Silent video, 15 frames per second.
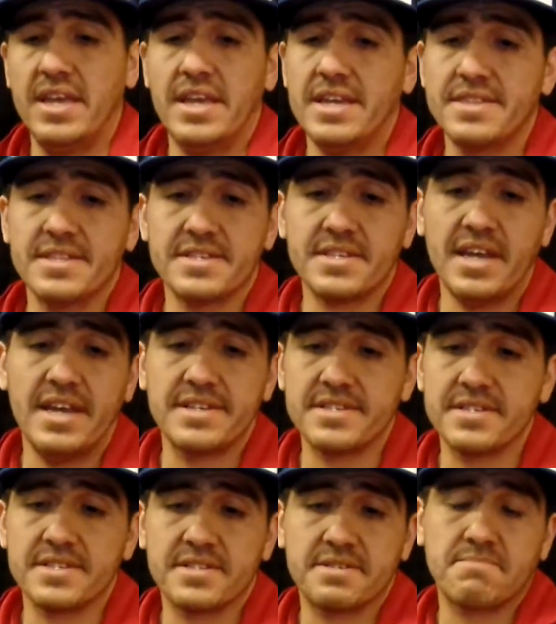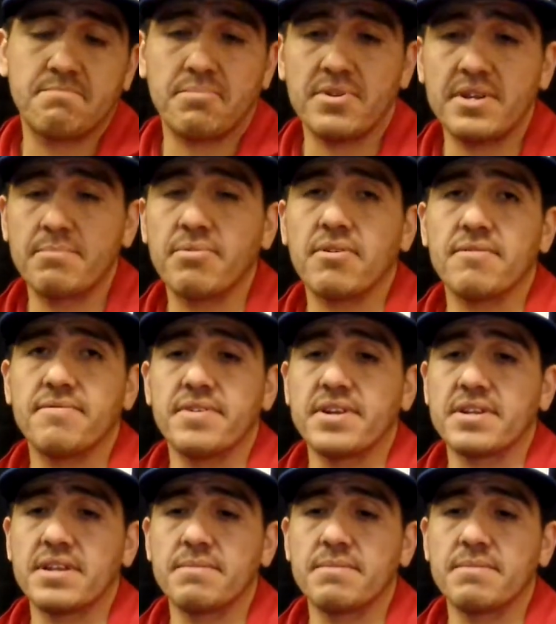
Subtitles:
And the size is pretty perfect.